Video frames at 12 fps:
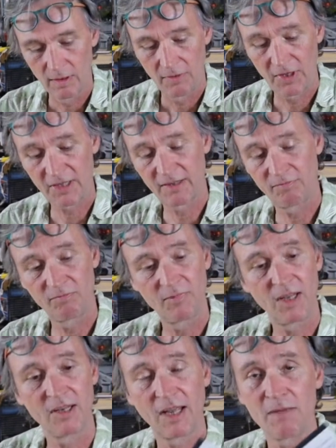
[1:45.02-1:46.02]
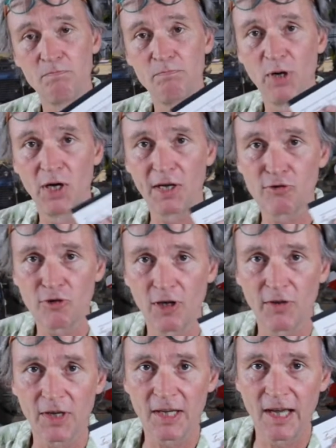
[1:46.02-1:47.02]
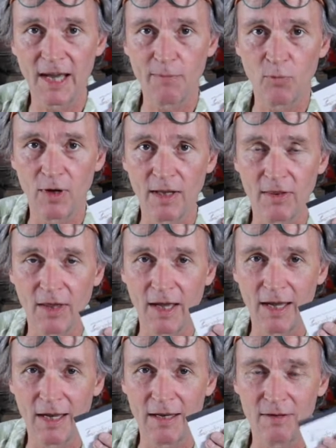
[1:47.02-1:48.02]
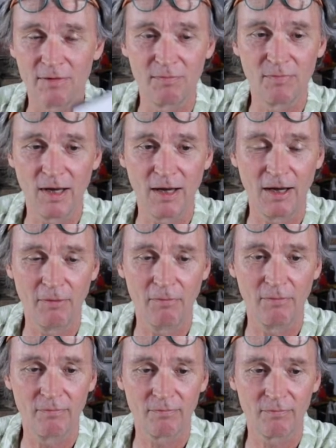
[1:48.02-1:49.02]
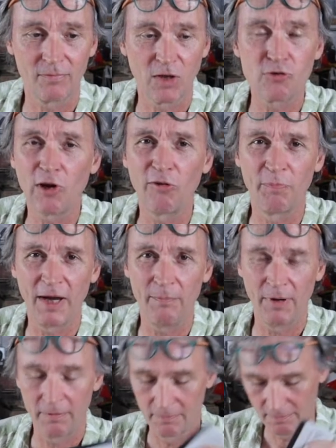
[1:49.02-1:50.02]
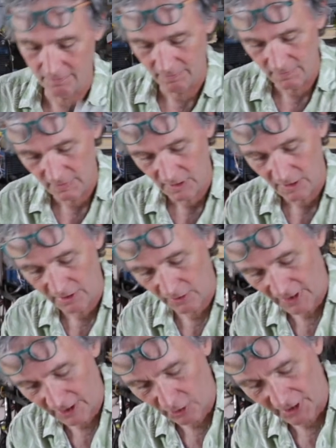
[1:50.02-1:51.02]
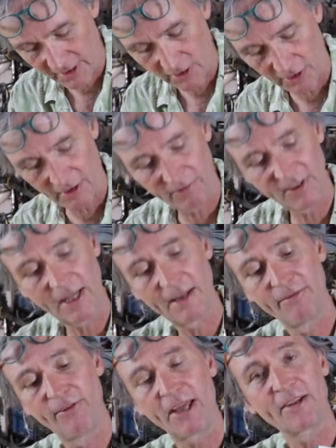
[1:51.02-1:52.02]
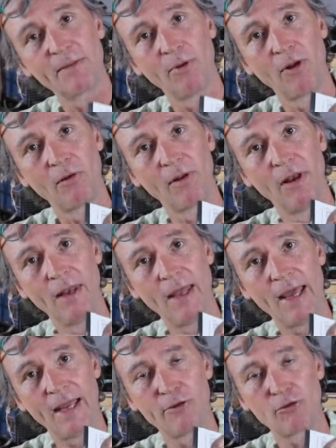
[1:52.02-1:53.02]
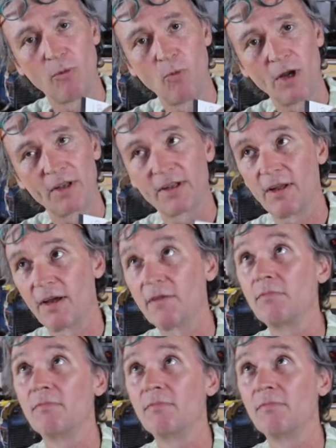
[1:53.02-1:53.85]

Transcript: this is a burnisher that came with a shelf paper. So it's got a slightly flexible edge on one side,